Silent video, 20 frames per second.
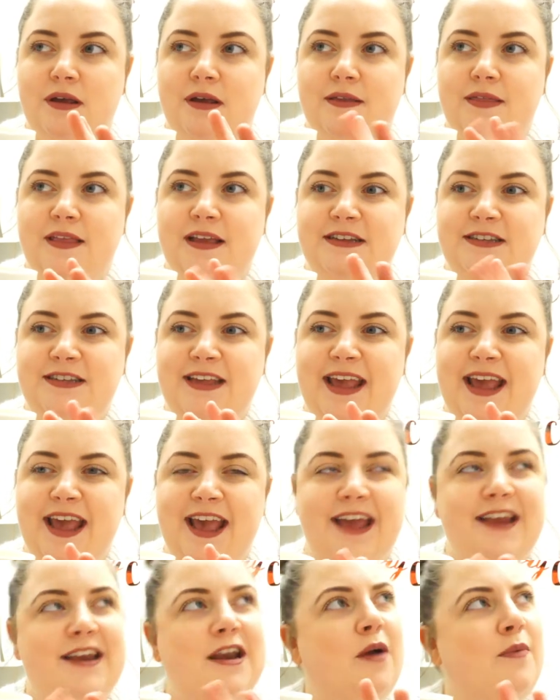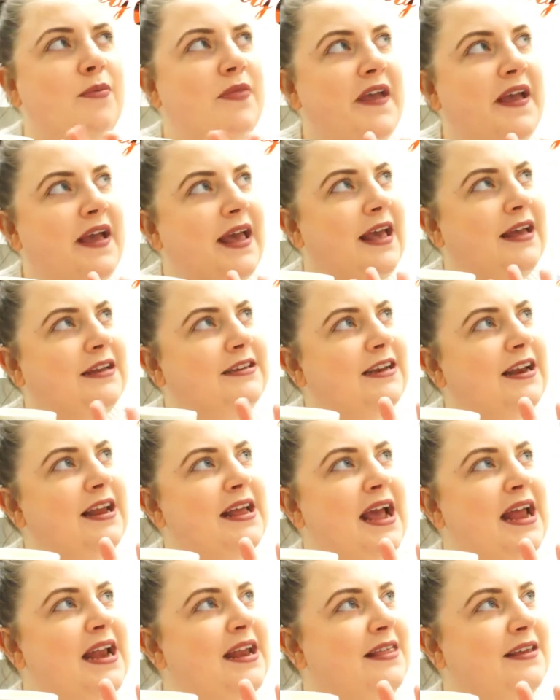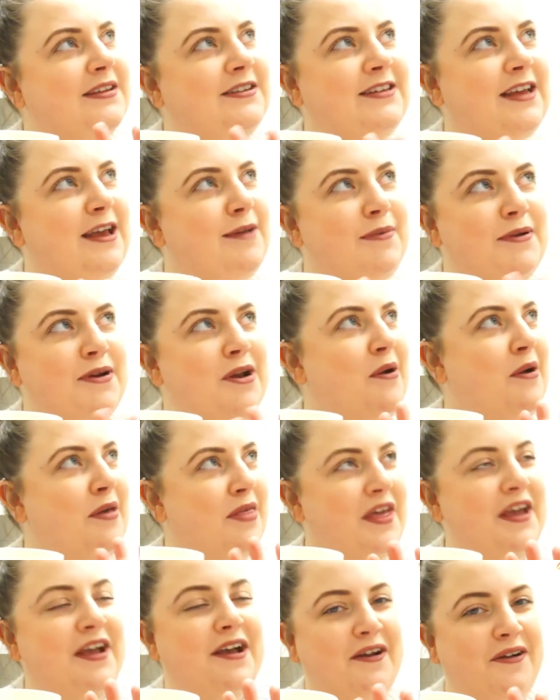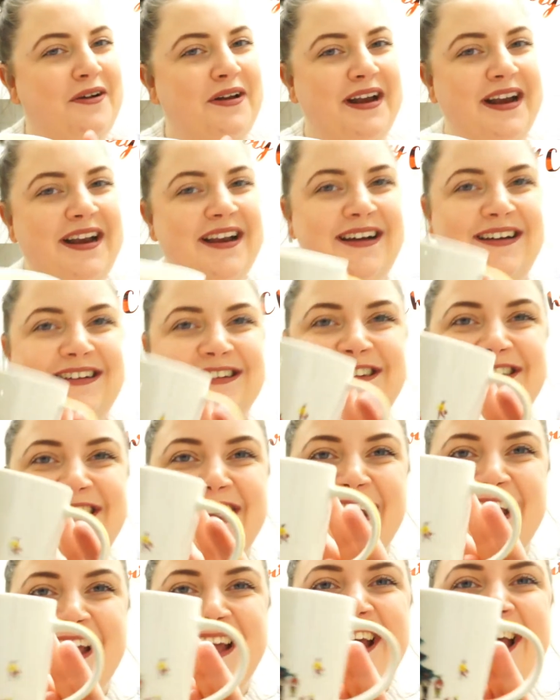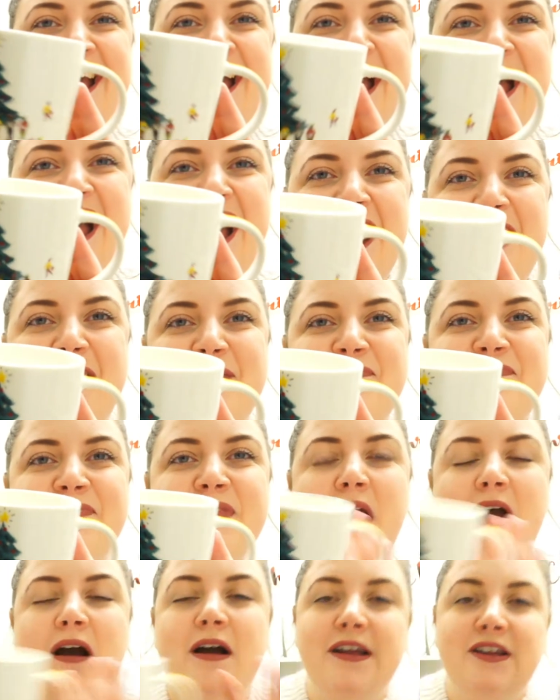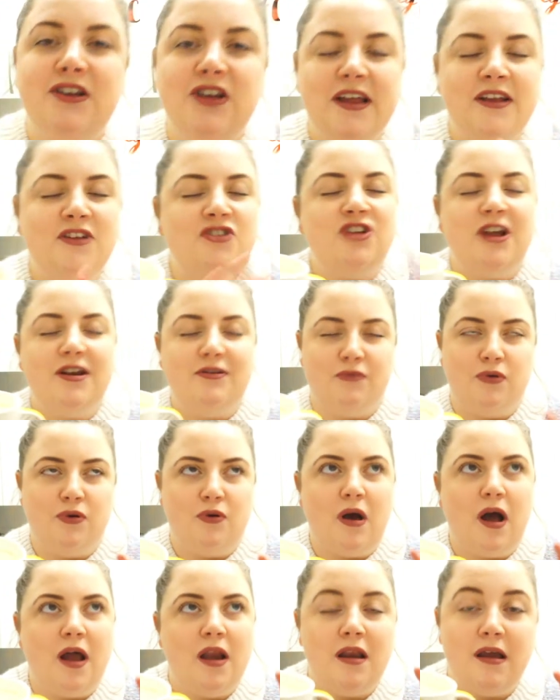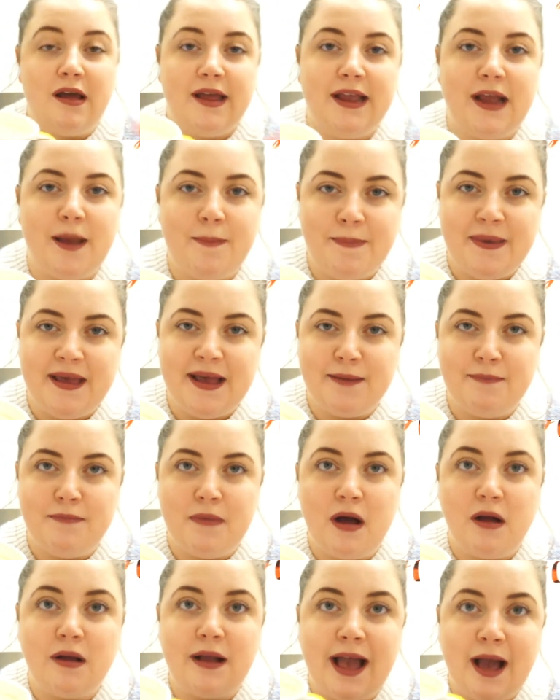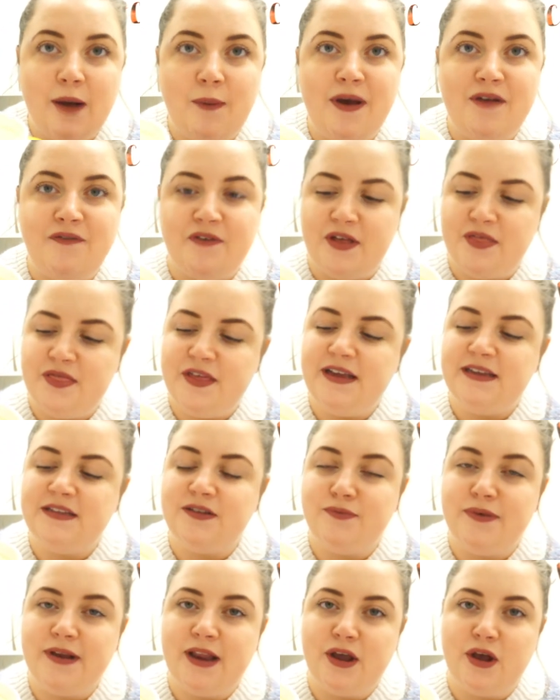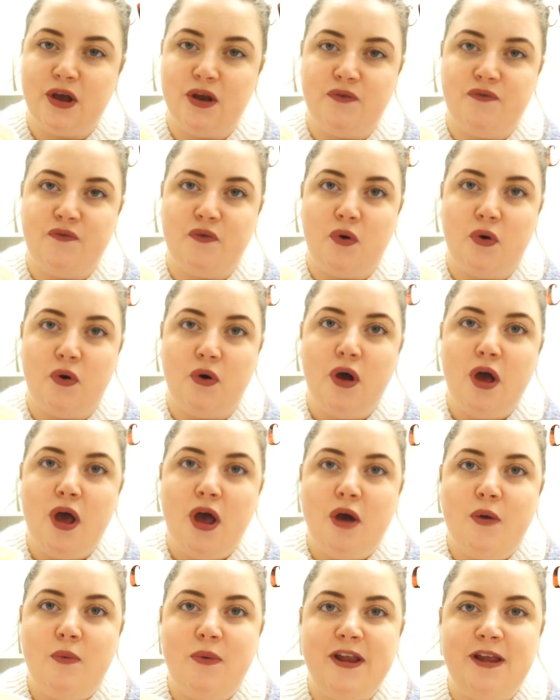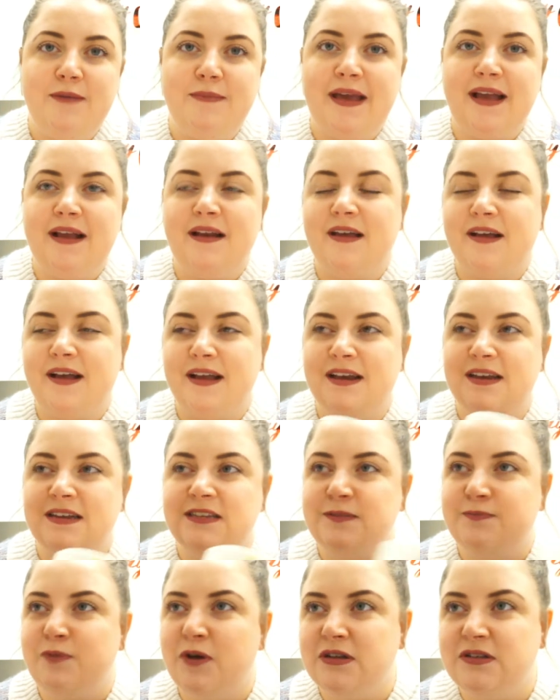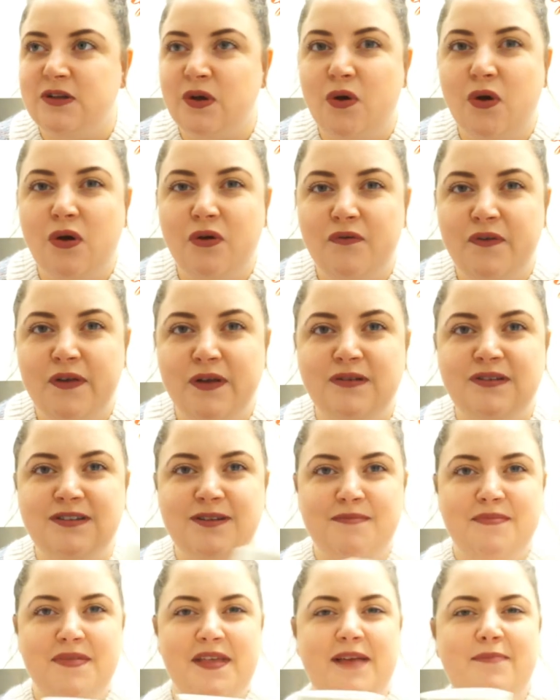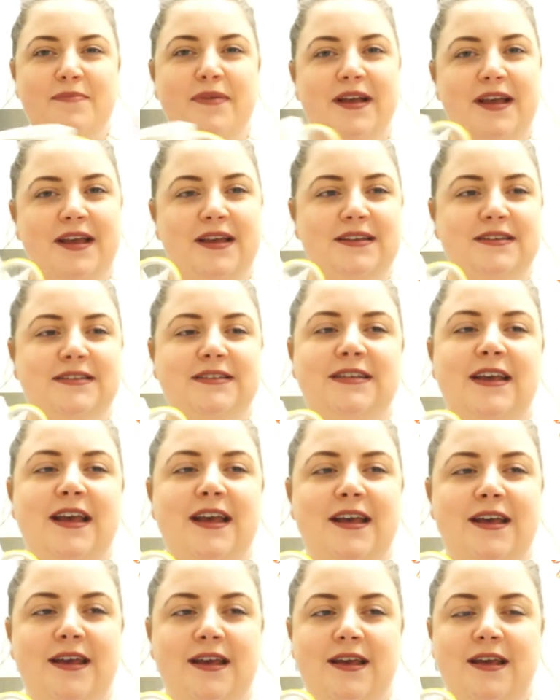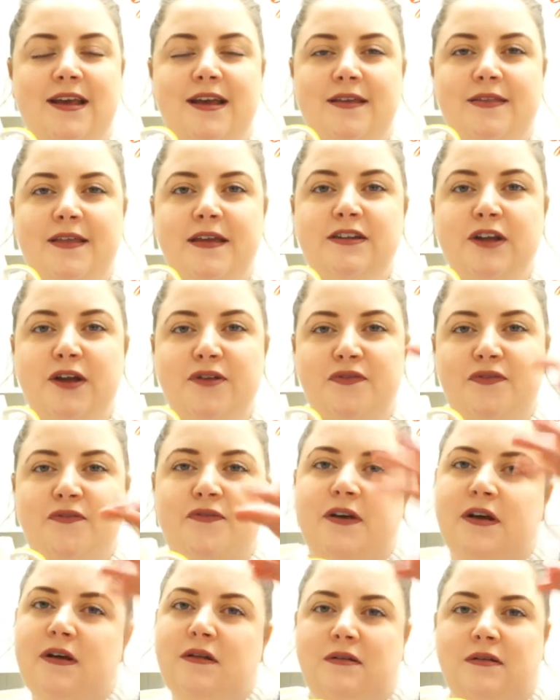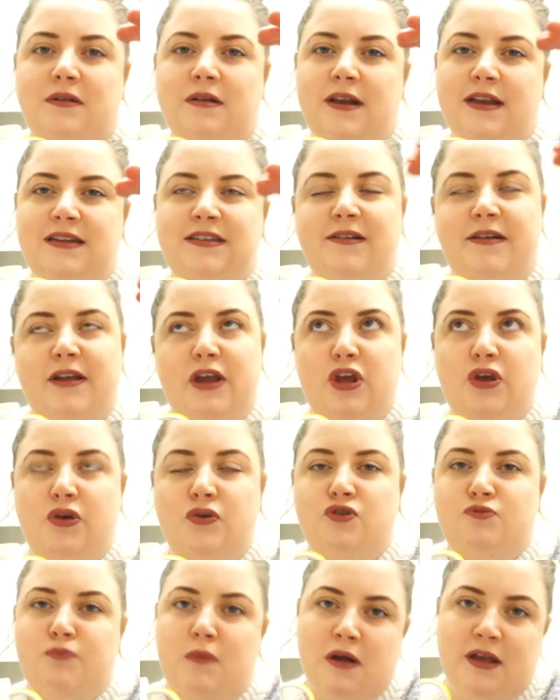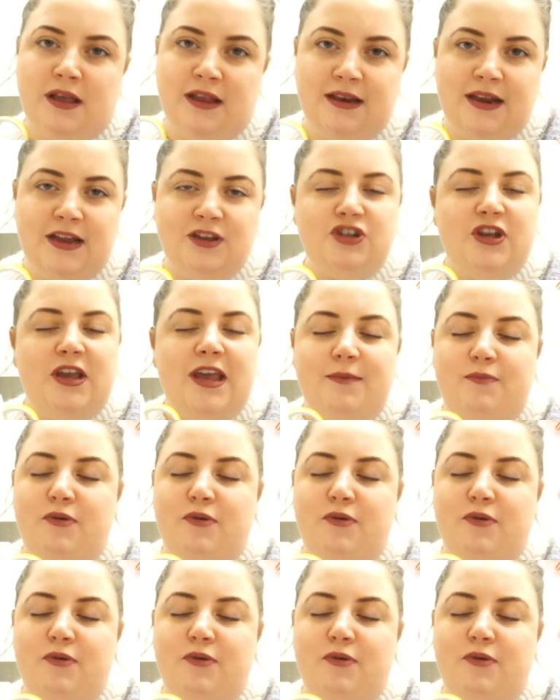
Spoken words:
this year. Now I'm thinking, did I get it this year? But no, I think I got it last year. In general, I like a big mug. However, these are really good for when you make like an espresso coffee or something, because they don't fill necessarily a huge mug unless you keep